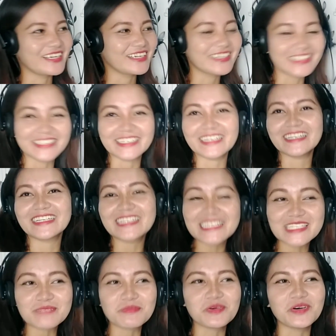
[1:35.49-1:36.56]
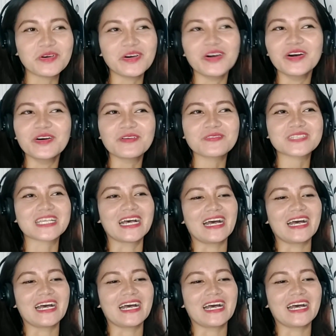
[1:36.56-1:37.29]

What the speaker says: her, his moves.